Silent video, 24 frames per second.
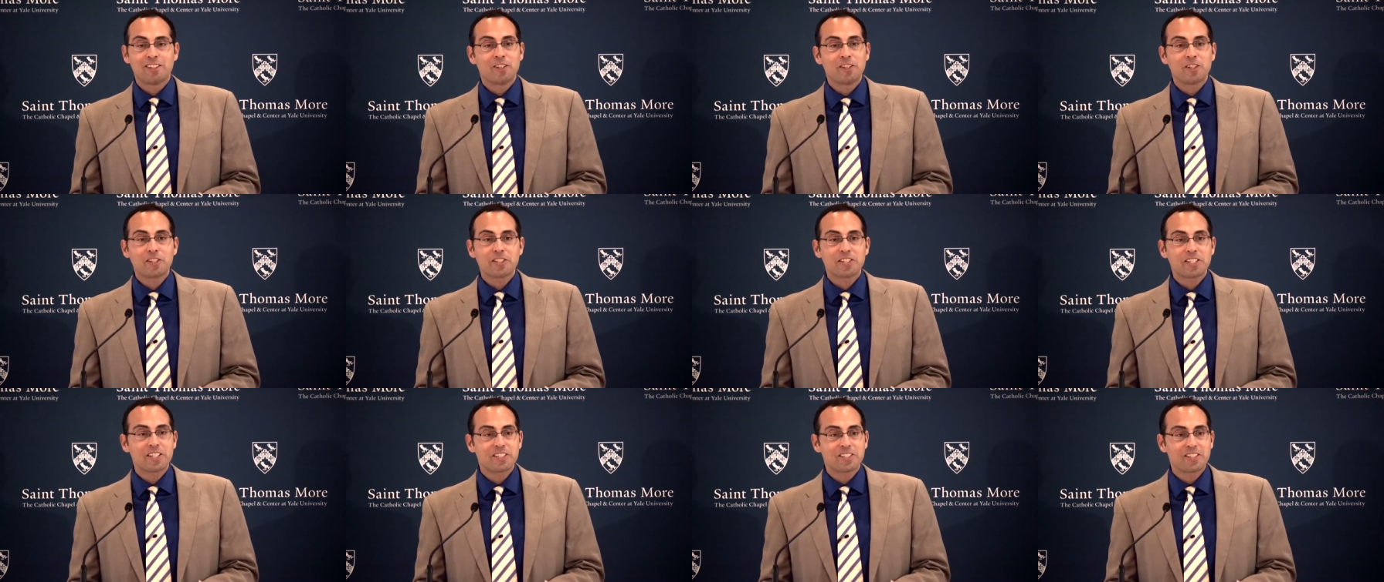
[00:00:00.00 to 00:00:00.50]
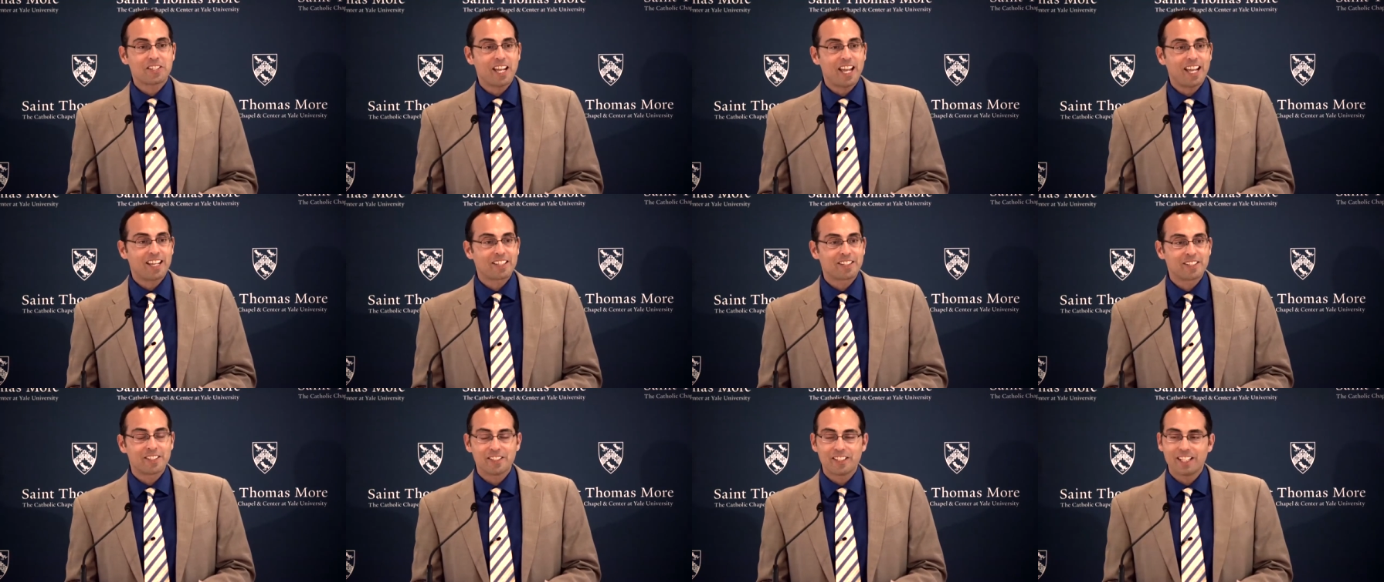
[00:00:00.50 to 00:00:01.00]
it looks
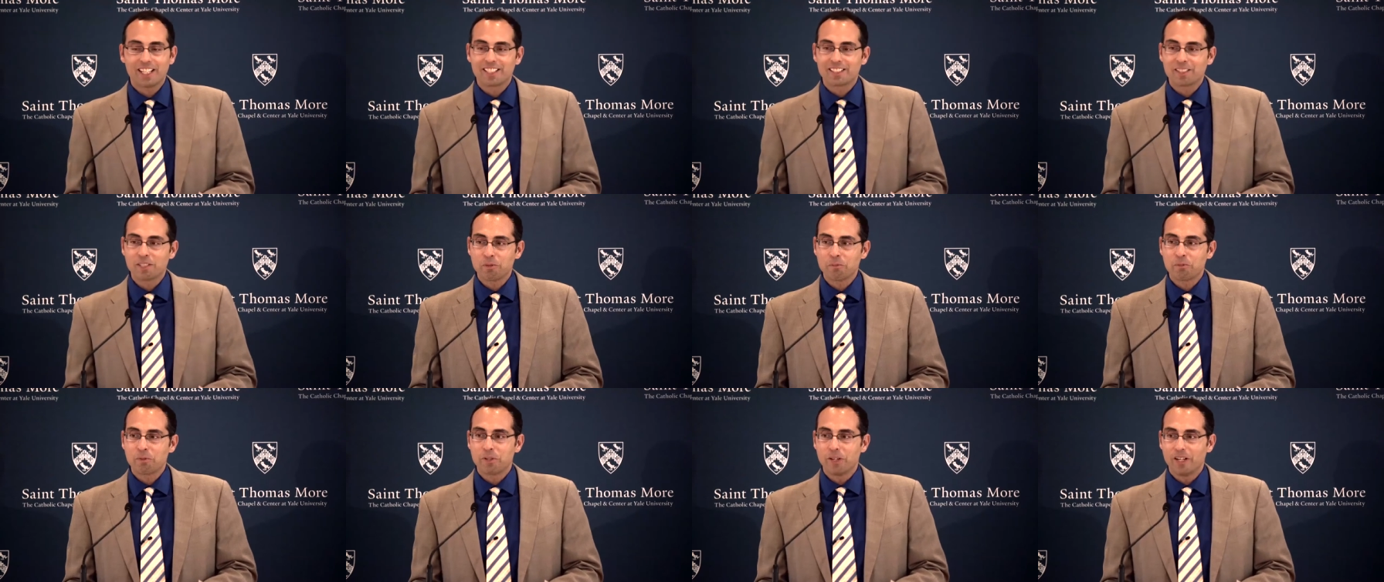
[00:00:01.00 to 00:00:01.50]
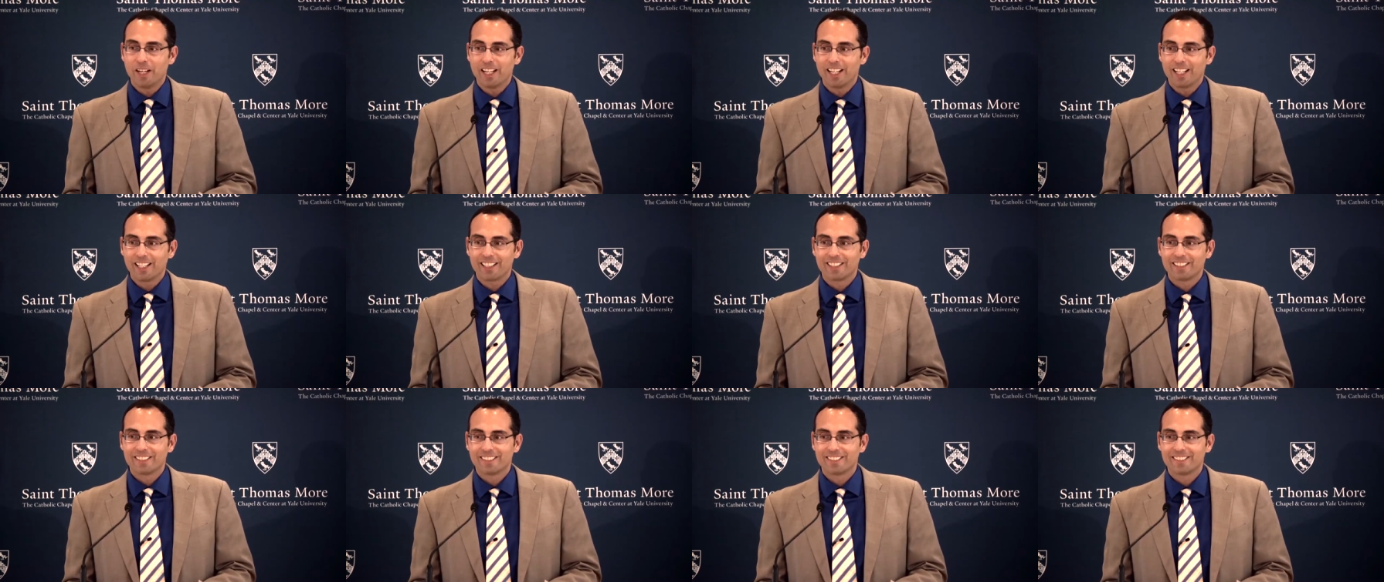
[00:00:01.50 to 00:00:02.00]
exactly like they're
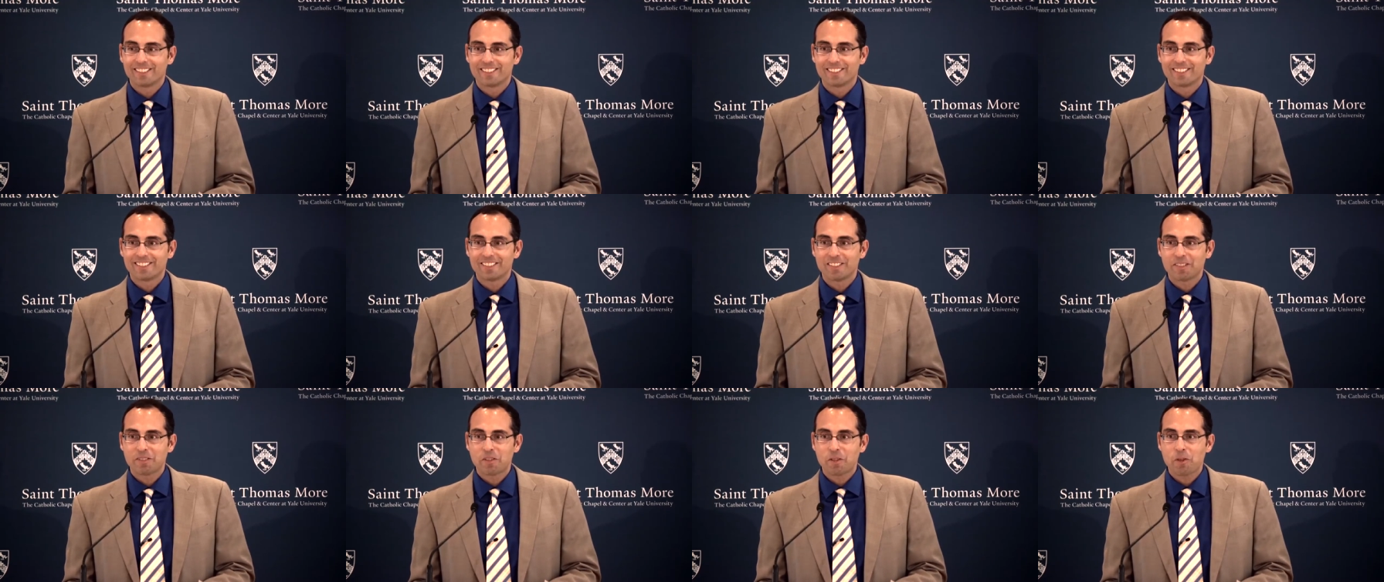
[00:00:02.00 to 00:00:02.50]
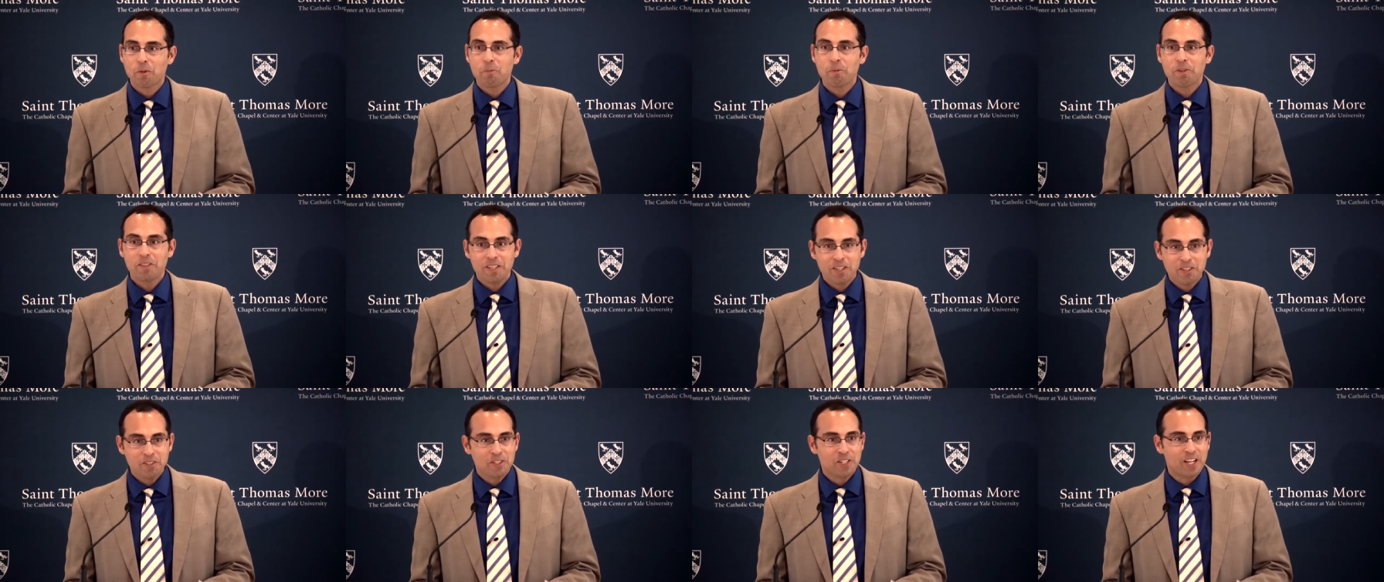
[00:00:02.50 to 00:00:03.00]
praying,
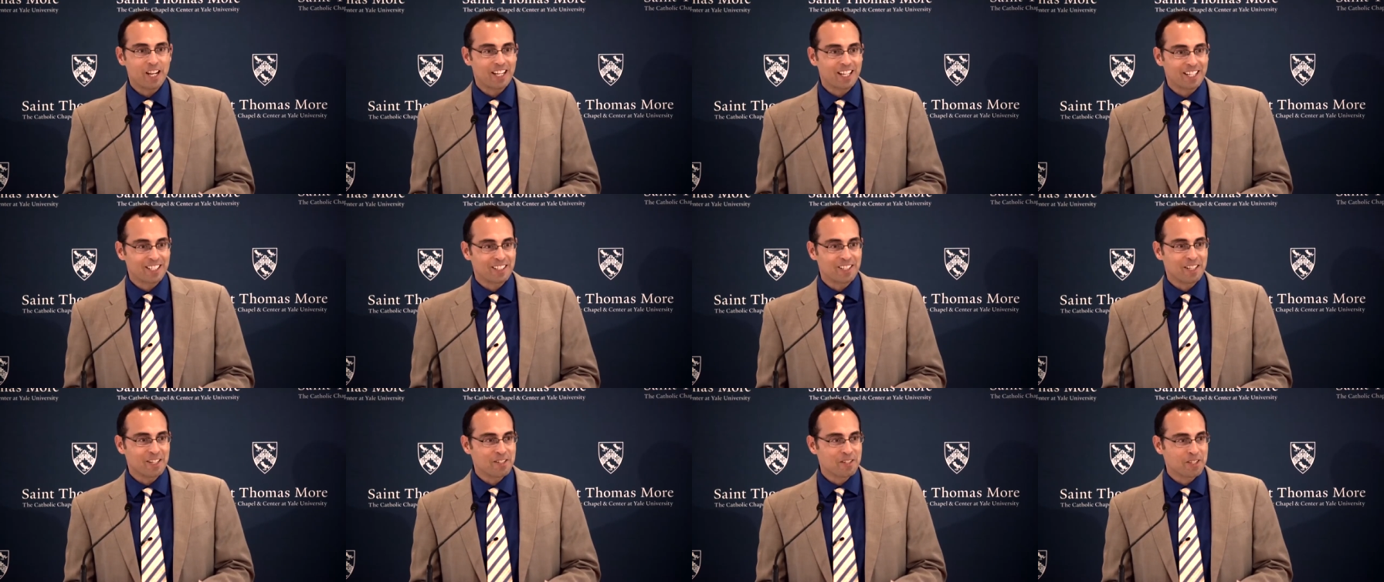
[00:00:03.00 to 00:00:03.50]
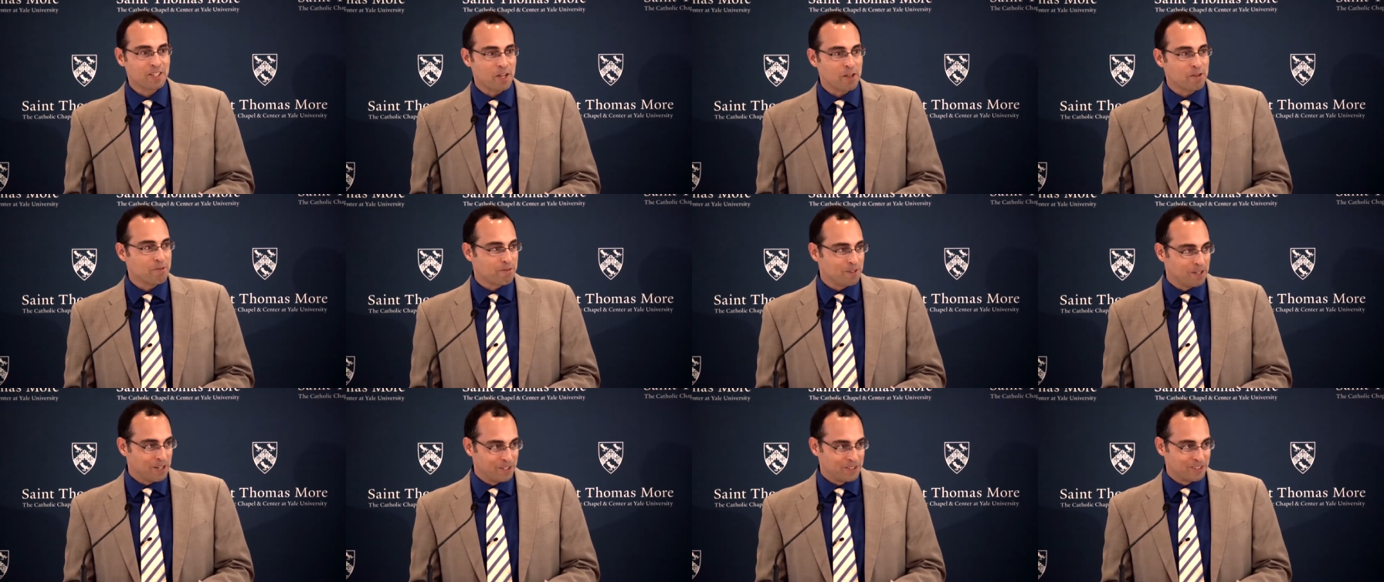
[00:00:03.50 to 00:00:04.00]
but they're checking their
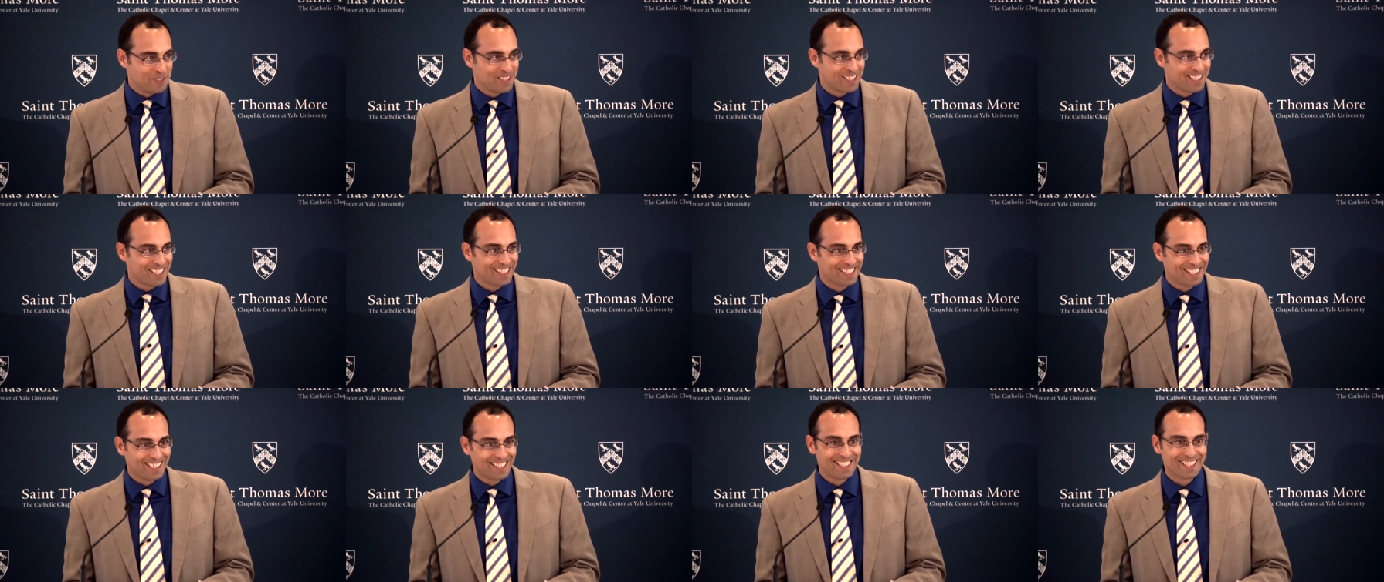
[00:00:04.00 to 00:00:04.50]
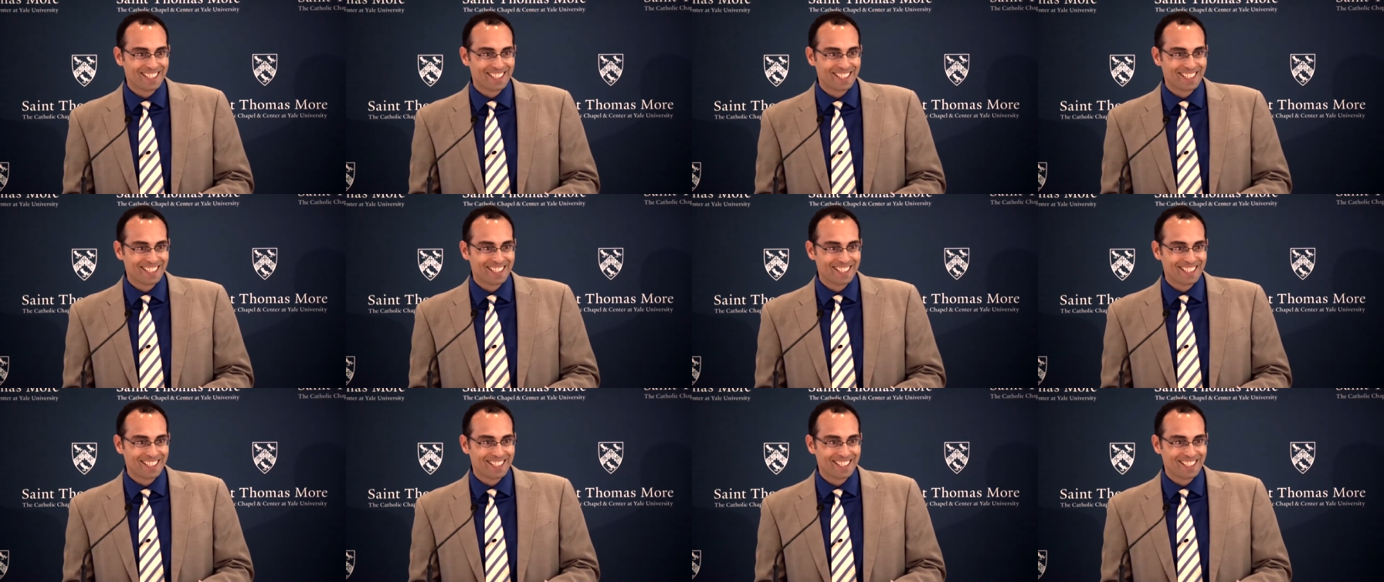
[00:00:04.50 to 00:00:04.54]
cell phones.